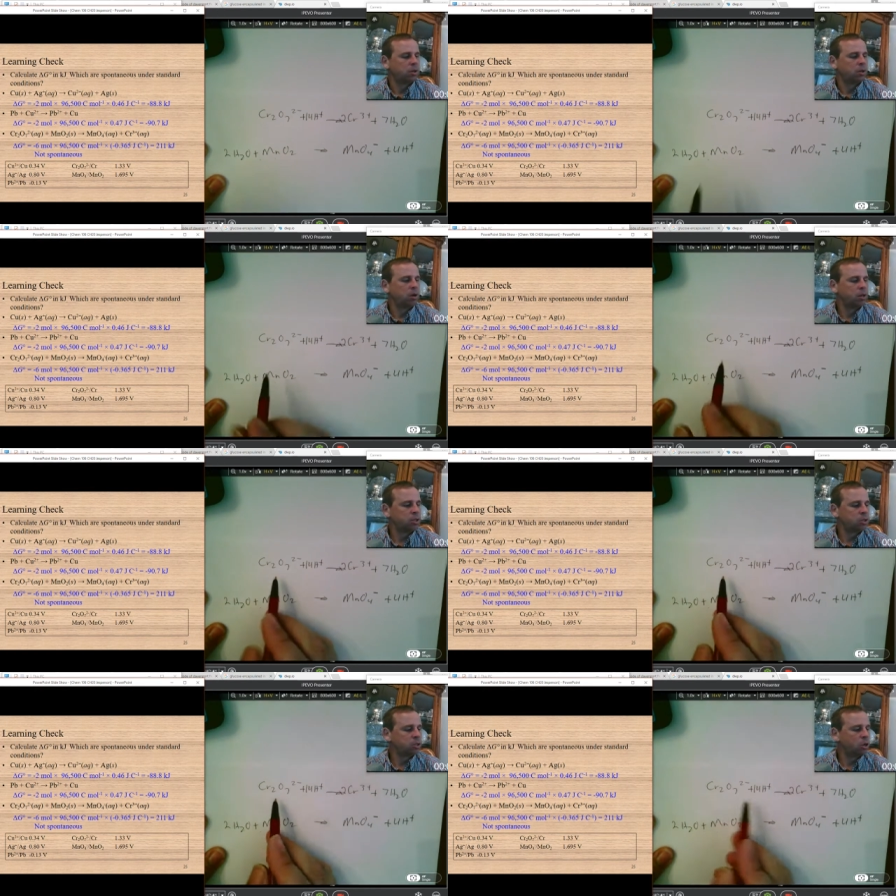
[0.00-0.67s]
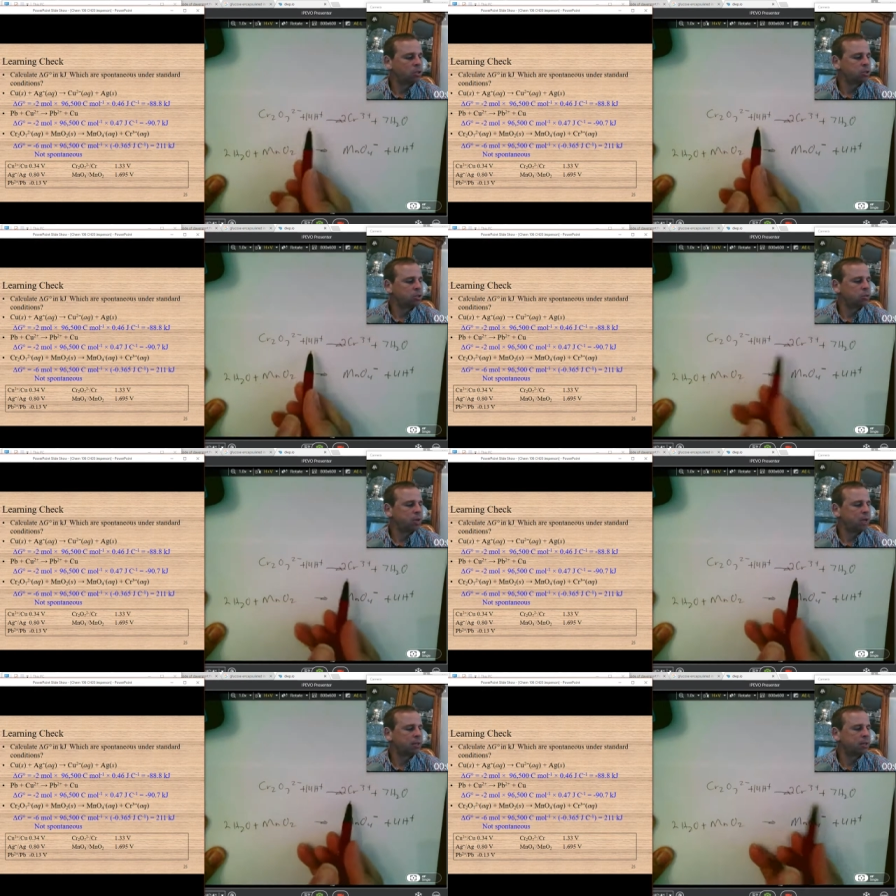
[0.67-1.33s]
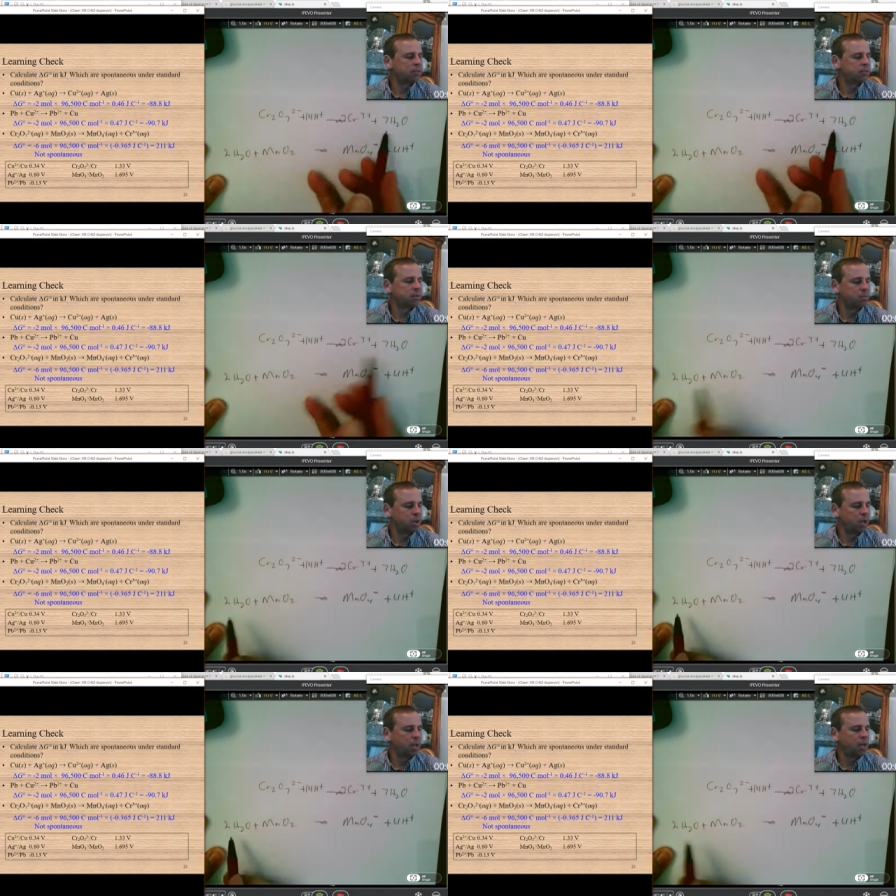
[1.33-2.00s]
All right, the charges are balanced
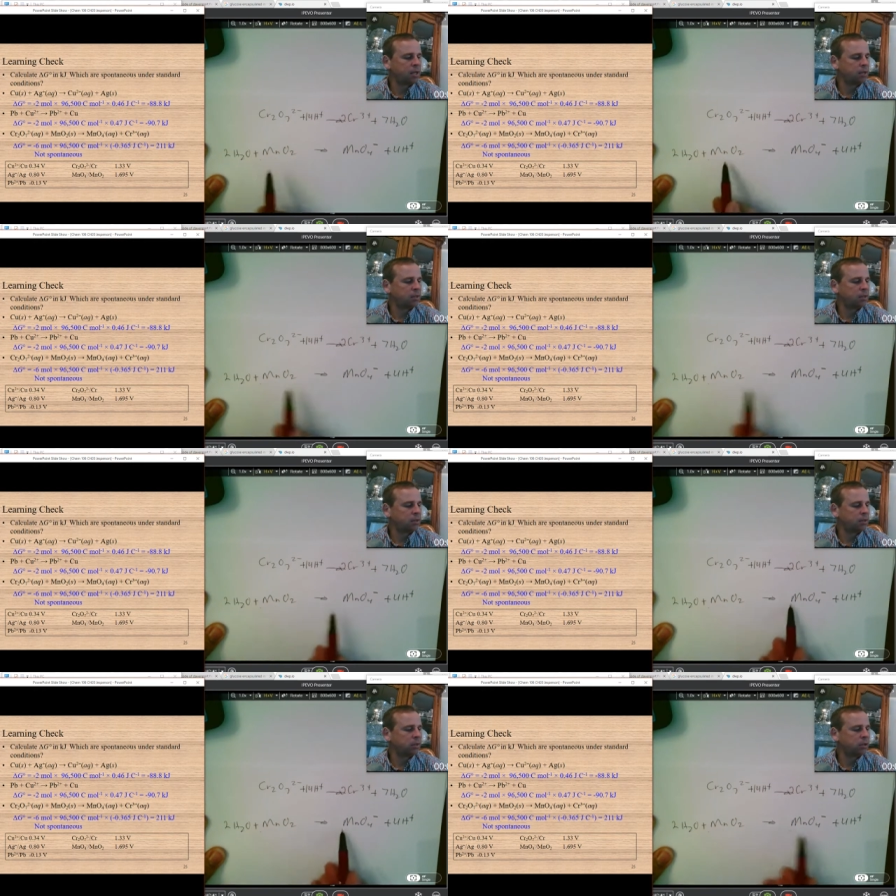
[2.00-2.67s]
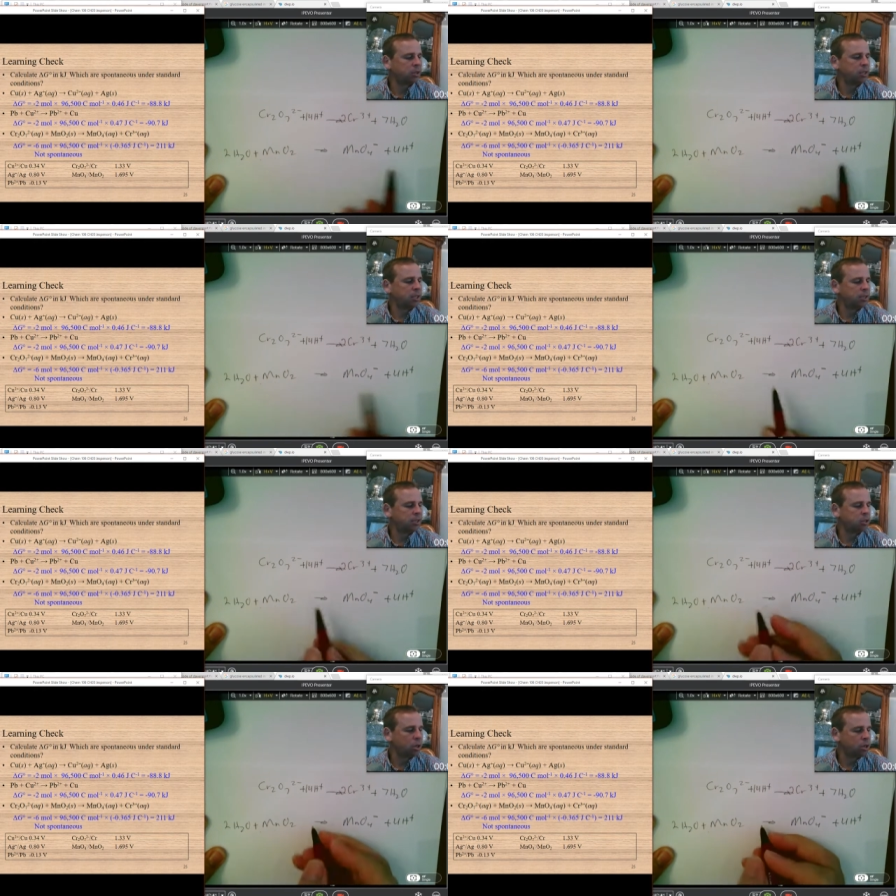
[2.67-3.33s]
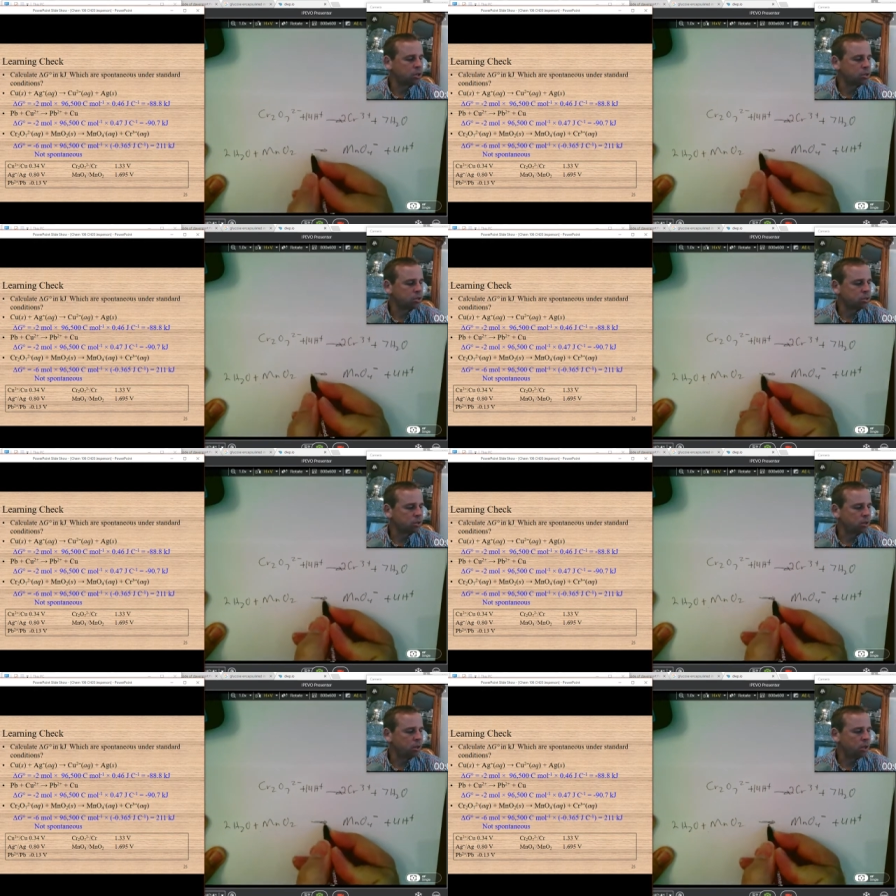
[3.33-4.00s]
by looking at the charges
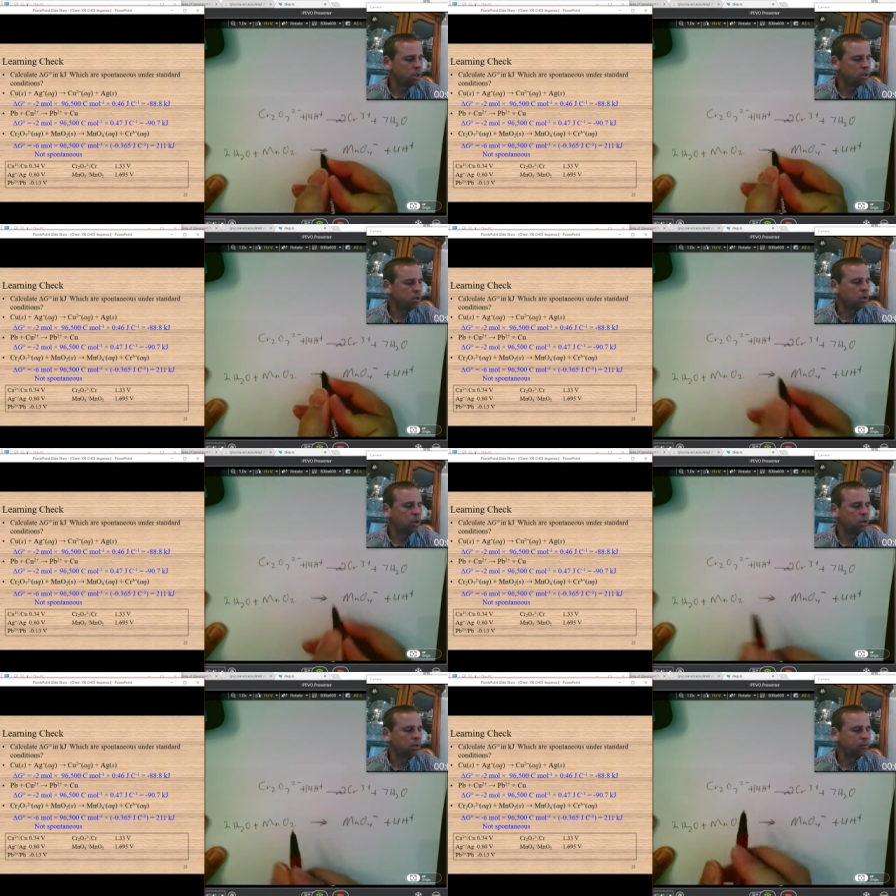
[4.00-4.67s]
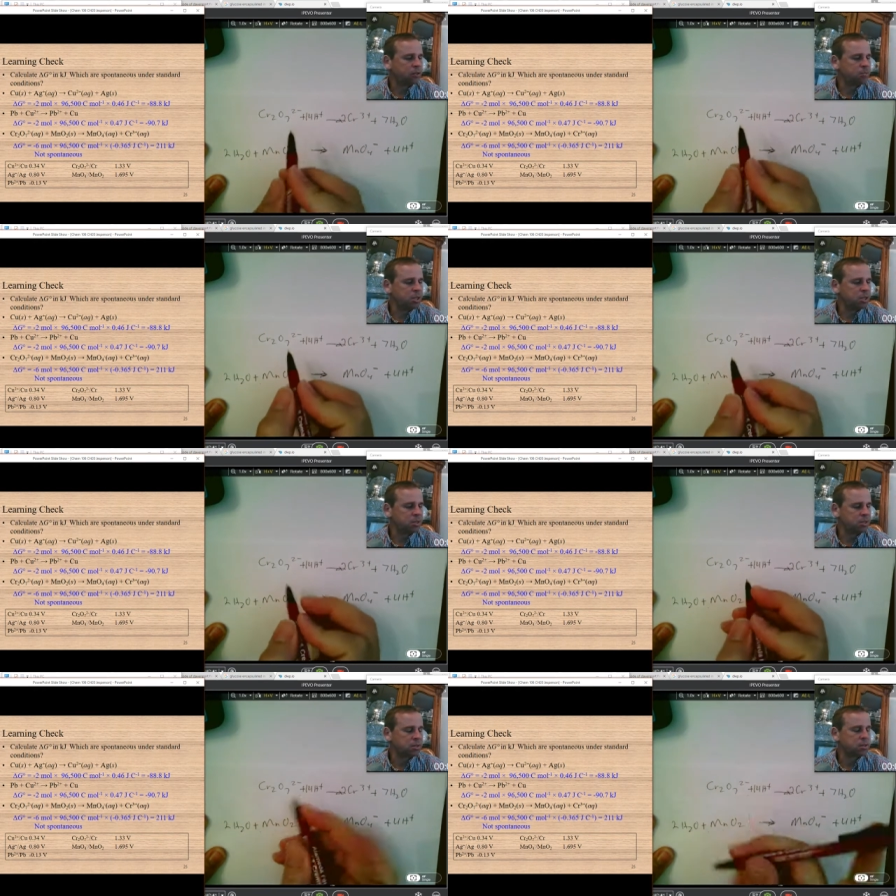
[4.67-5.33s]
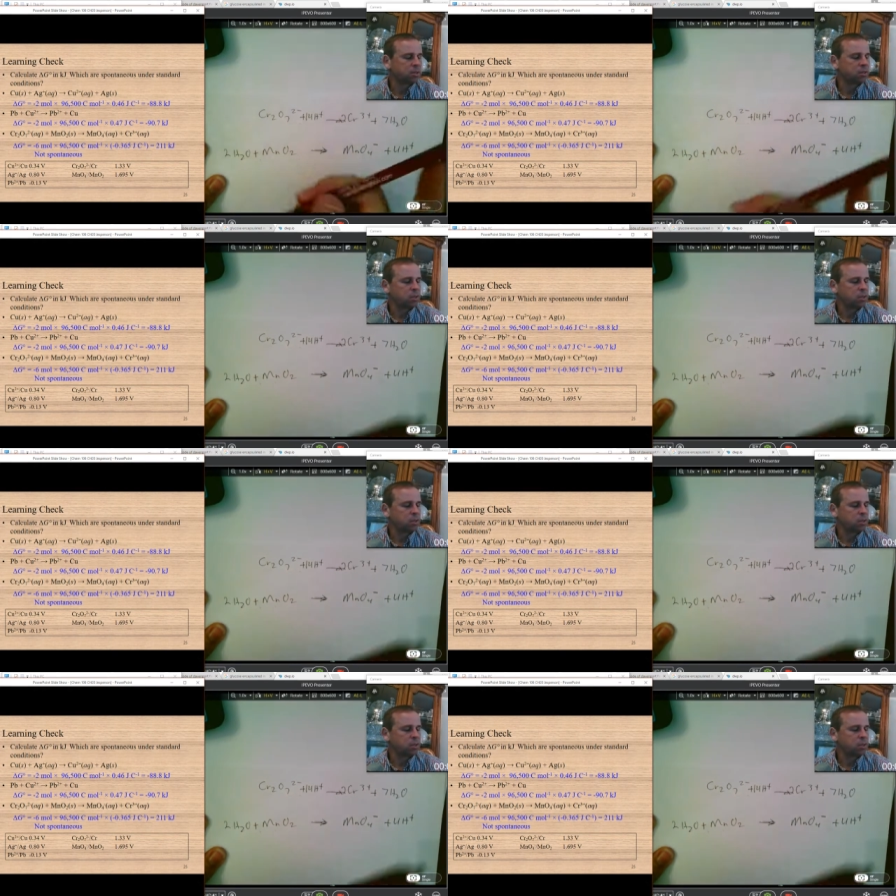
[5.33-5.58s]
on all the species.